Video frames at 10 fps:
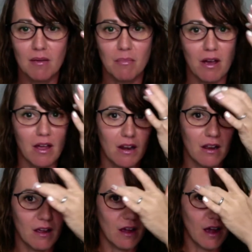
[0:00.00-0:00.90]
but
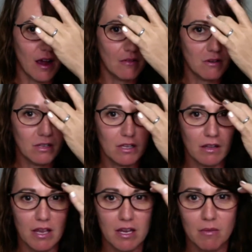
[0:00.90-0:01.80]
I really
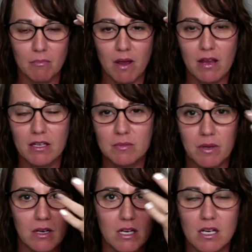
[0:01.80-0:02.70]
like them. My
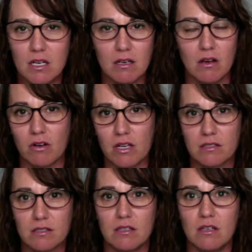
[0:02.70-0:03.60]
husband, he didn't notice.